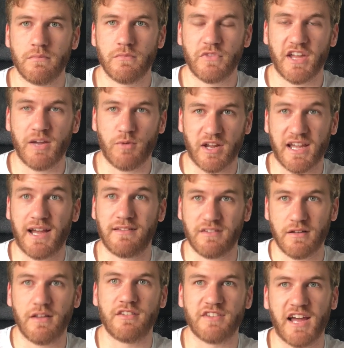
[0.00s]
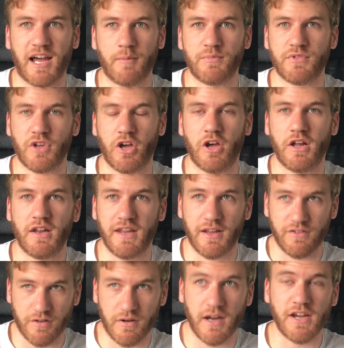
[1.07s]
They were Catalyst apps, early
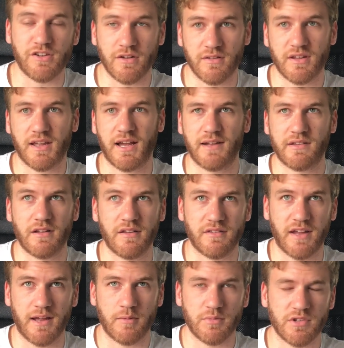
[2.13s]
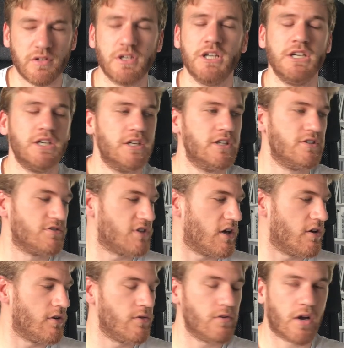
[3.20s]
iterations of Catalyst apps.
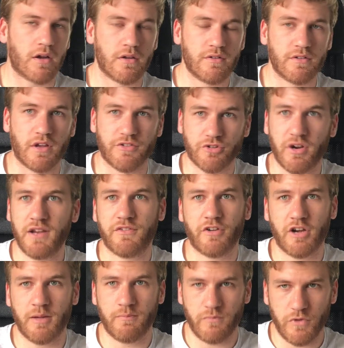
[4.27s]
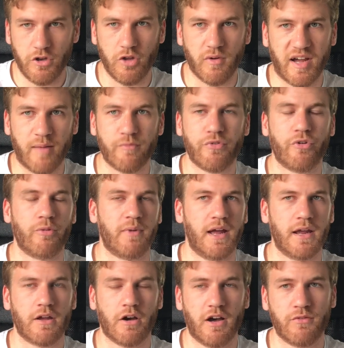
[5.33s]
So screen time, new app for the
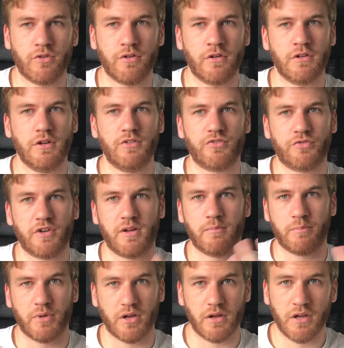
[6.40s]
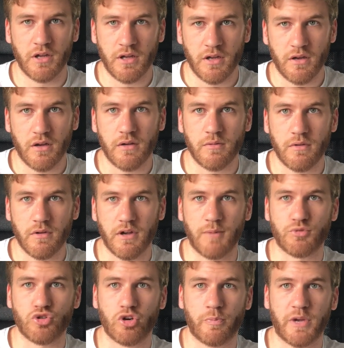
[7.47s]
Mac. I've got no use for it, but I'm
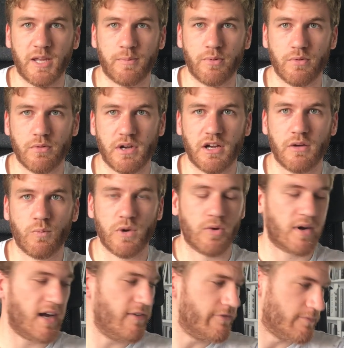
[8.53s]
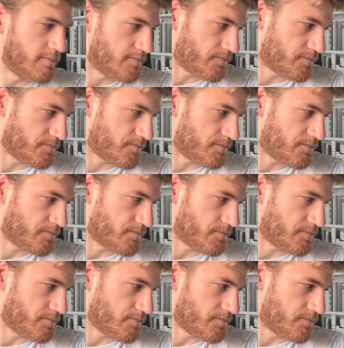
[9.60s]
sure people will have.